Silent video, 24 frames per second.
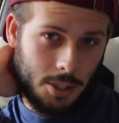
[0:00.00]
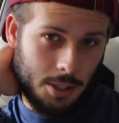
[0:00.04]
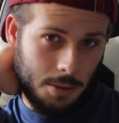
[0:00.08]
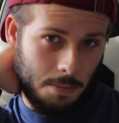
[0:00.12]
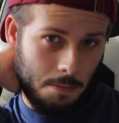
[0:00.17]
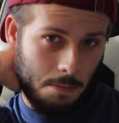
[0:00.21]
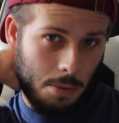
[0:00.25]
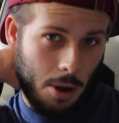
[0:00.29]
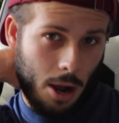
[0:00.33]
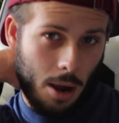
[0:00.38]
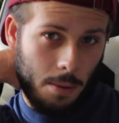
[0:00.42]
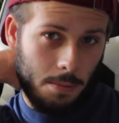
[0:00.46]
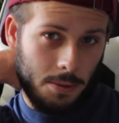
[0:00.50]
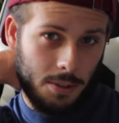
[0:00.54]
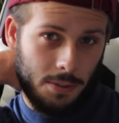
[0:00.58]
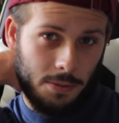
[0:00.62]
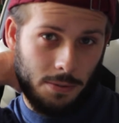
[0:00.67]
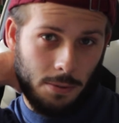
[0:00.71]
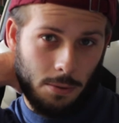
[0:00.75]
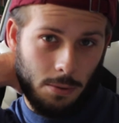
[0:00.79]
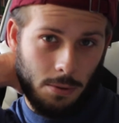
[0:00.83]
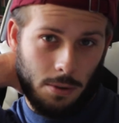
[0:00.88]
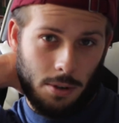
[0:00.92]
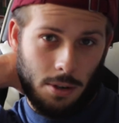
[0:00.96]
some pops
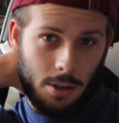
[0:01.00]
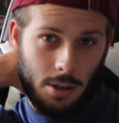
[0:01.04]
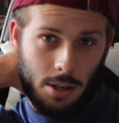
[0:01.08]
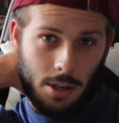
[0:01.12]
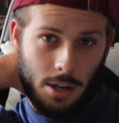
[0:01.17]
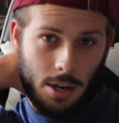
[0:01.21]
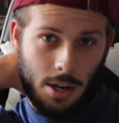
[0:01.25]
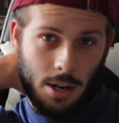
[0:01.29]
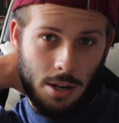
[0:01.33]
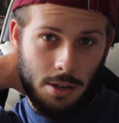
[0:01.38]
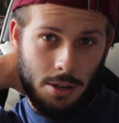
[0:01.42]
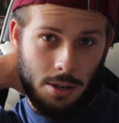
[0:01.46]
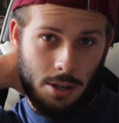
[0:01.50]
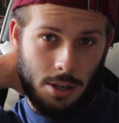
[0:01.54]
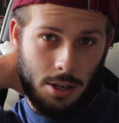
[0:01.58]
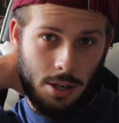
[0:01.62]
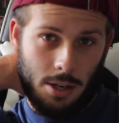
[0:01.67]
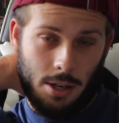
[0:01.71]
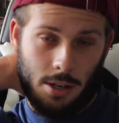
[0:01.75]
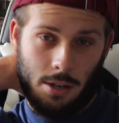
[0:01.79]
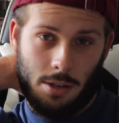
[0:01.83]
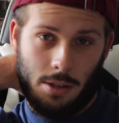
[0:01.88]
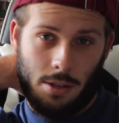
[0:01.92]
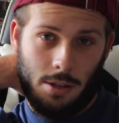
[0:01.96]
for
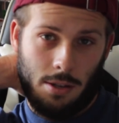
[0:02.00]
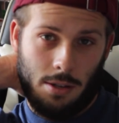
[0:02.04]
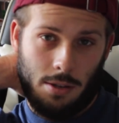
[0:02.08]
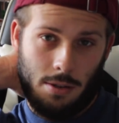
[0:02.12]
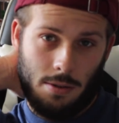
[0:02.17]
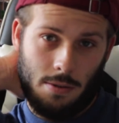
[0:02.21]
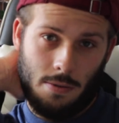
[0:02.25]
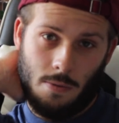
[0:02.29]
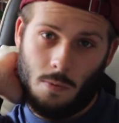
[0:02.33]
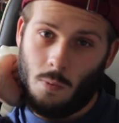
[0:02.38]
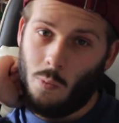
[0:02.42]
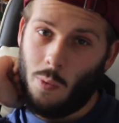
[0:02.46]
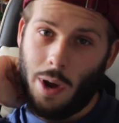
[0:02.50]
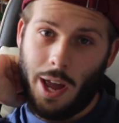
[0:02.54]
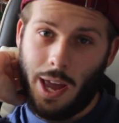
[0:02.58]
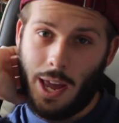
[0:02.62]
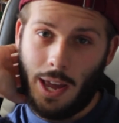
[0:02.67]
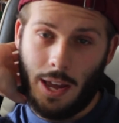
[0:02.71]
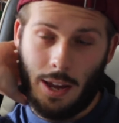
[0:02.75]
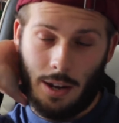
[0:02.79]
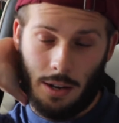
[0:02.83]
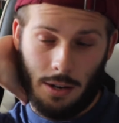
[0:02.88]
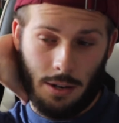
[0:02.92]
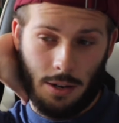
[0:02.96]

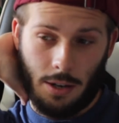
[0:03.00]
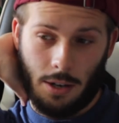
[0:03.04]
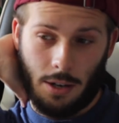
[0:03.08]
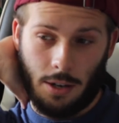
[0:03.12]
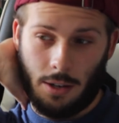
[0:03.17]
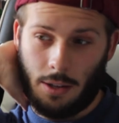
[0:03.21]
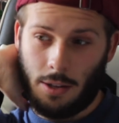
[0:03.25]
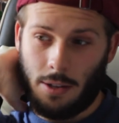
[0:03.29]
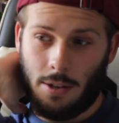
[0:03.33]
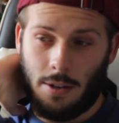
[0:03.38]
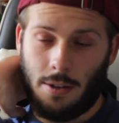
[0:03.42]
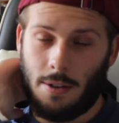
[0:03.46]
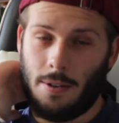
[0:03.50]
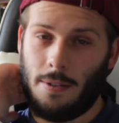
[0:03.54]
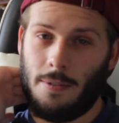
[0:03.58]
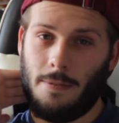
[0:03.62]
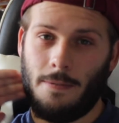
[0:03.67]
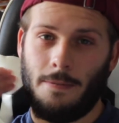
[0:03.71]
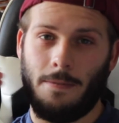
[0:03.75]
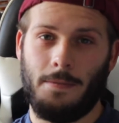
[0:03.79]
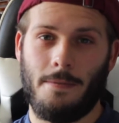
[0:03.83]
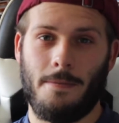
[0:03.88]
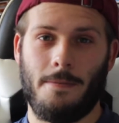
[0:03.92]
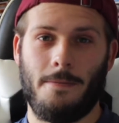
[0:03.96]
way under the
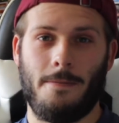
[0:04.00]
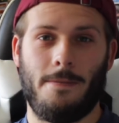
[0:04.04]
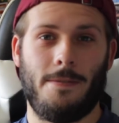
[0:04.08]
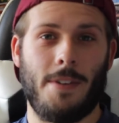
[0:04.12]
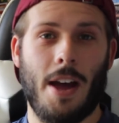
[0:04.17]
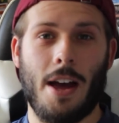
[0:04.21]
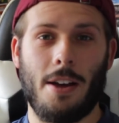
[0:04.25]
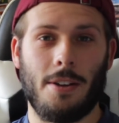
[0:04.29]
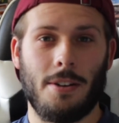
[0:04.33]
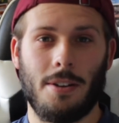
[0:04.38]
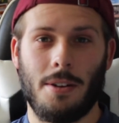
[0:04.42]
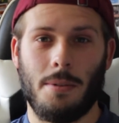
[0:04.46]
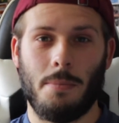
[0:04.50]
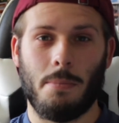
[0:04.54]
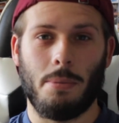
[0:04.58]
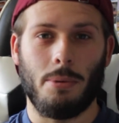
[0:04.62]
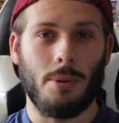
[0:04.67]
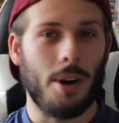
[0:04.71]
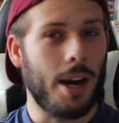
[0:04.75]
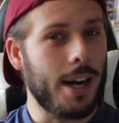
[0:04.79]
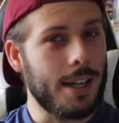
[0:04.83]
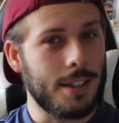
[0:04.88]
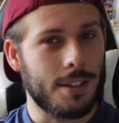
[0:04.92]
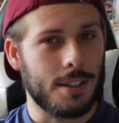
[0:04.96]
valued
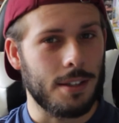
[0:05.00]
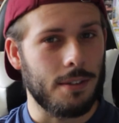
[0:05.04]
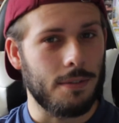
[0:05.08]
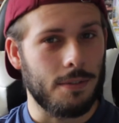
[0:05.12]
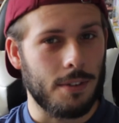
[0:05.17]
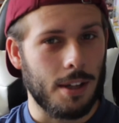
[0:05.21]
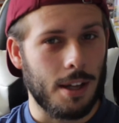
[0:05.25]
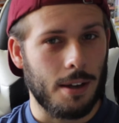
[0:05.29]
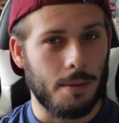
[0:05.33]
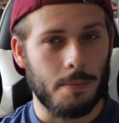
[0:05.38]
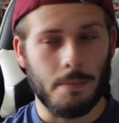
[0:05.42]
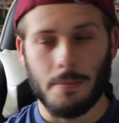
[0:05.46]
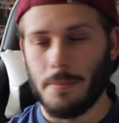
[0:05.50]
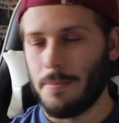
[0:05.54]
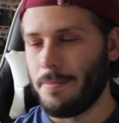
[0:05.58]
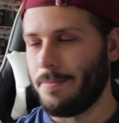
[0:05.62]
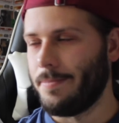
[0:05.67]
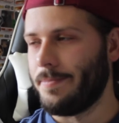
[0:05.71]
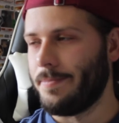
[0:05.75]
price of them.